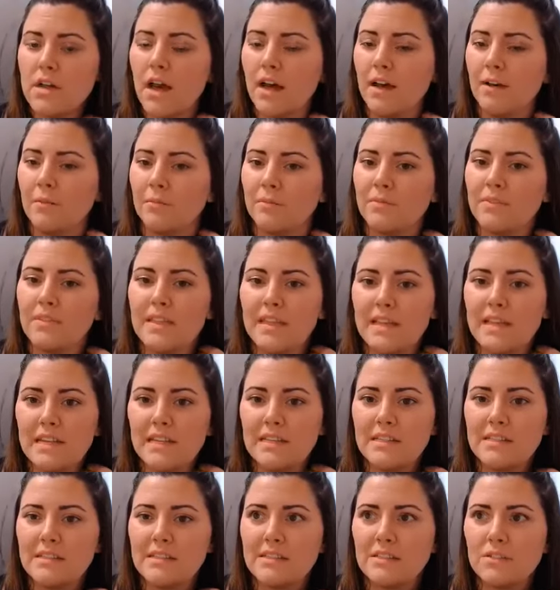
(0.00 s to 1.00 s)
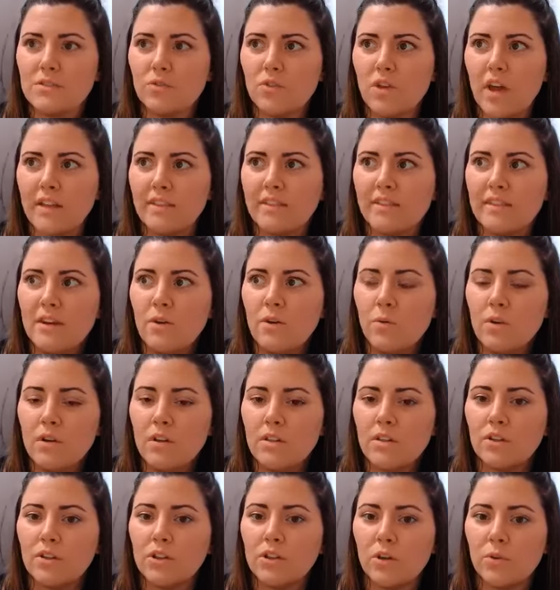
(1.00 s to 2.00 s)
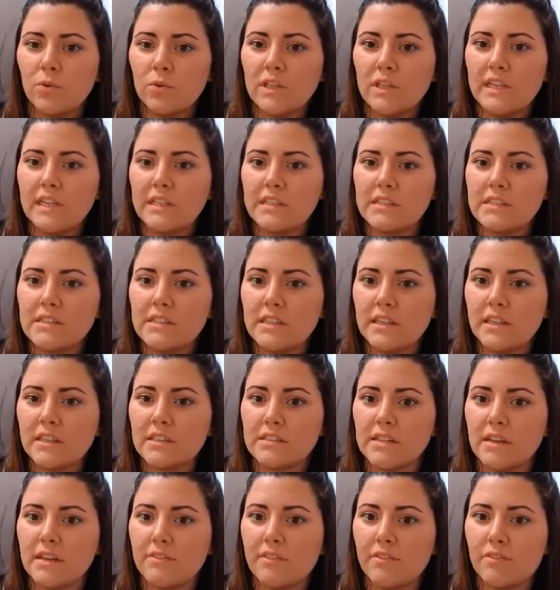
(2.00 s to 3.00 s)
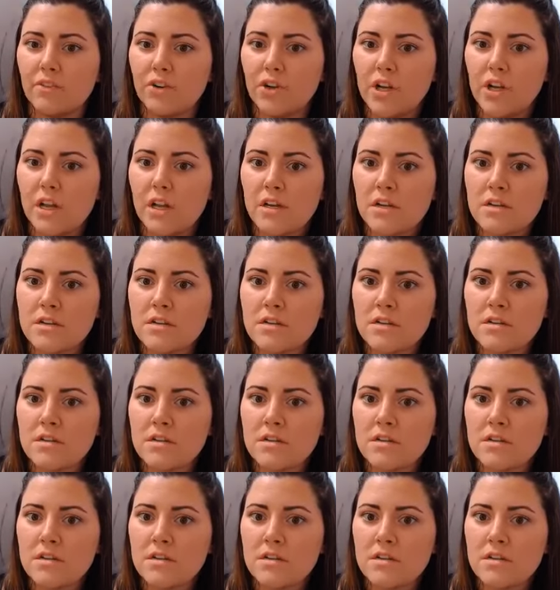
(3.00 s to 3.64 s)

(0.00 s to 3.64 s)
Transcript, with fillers: Um, it is, I think, one of the loneliest things I've ever done.